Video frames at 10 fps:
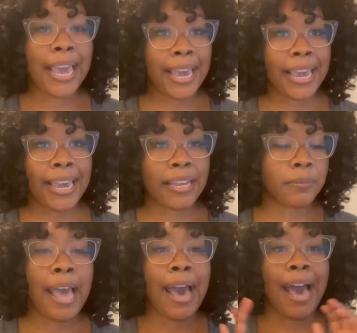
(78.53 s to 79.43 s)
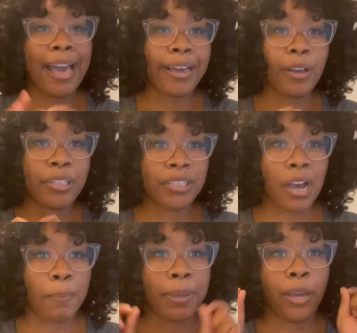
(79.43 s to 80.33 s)
and I go
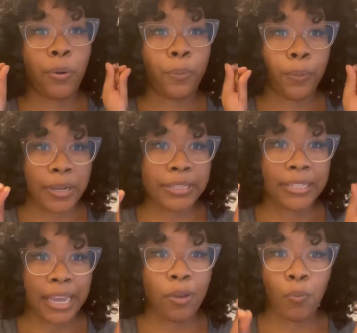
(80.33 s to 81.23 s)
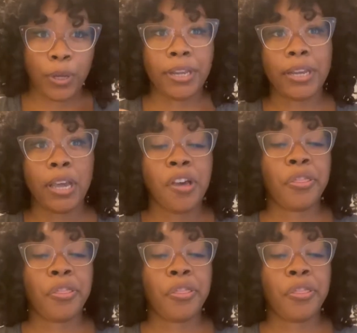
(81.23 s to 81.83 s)
shopping once a week.